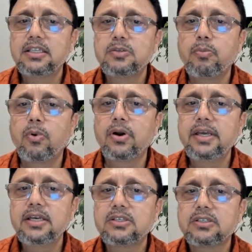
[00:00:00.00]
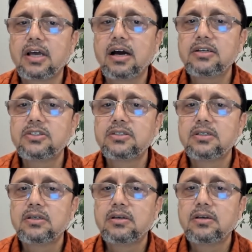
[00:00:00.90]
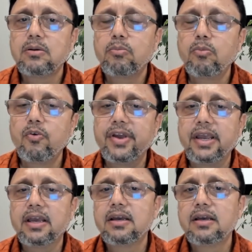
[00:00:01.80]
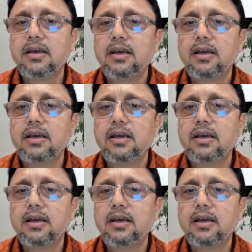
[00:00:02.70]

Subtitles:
this body starts moving.